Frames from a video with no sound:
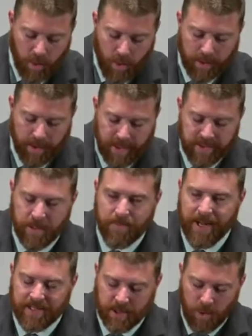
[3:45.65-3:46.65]
organism,
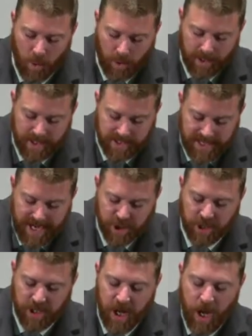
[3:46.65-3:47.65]
it's an
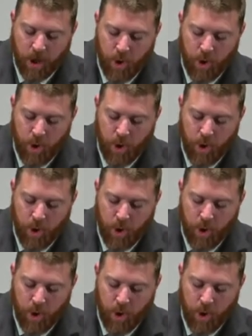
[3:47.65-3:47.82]
organization.